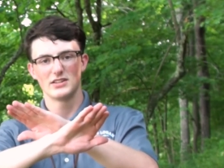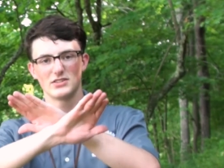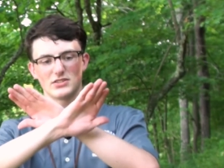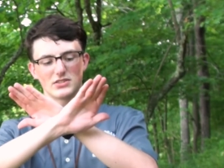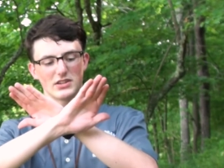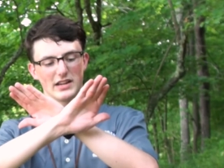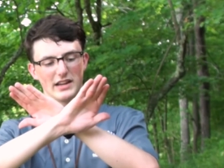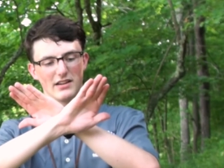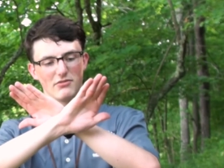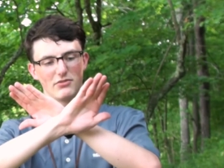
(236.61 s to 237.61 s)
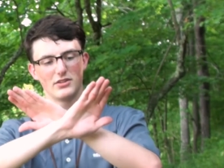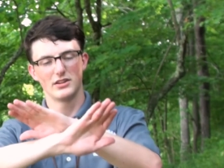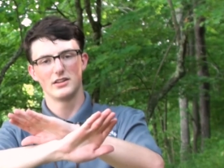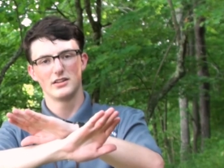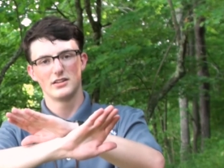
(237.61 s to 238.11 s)
So it's going to have
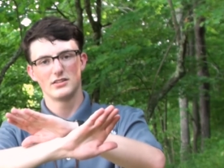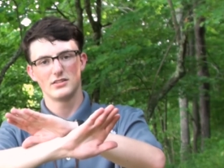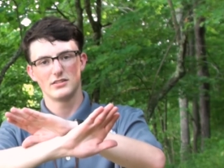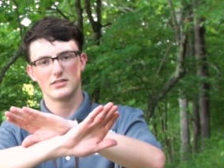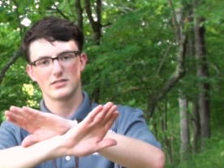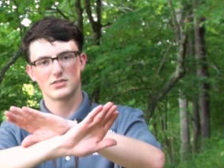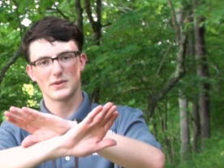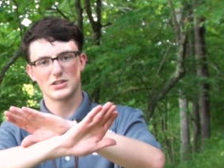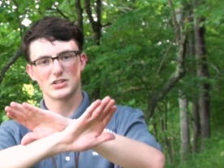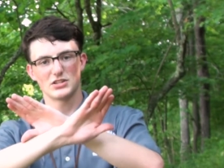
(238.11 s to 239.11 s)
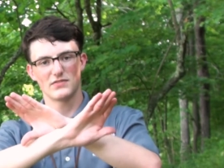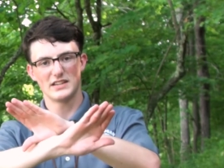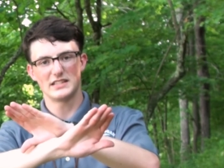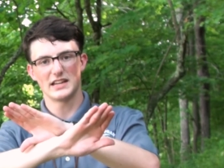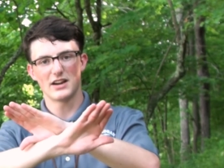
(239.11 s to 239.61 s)
serrations
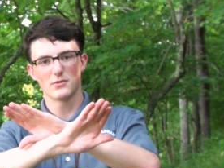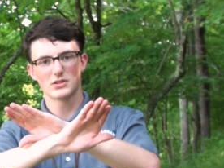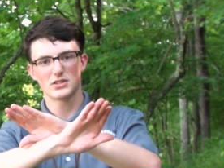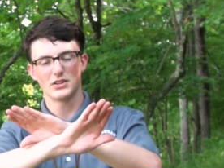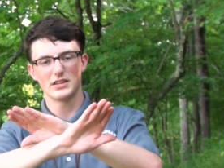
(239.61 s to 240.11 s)
facing outwards on the